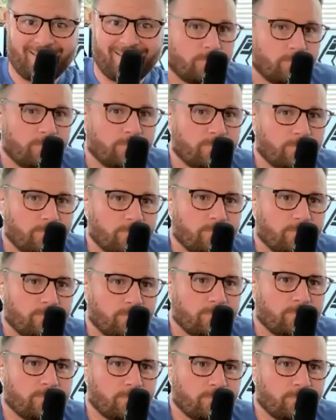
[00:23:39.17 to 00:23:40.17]
offering
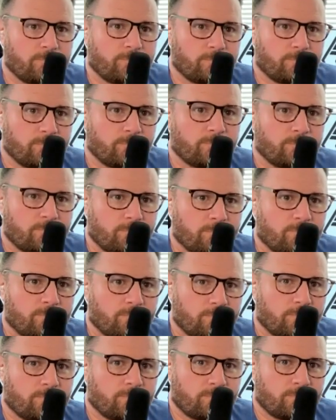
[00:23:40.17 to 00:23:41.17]
helpful advice to the
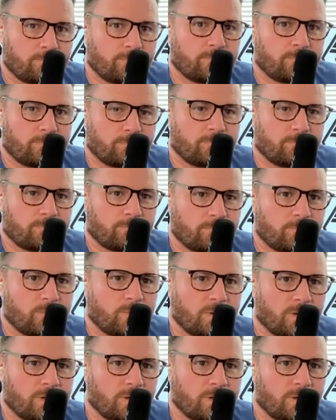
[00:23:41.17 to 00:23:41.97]
town mayor? Like,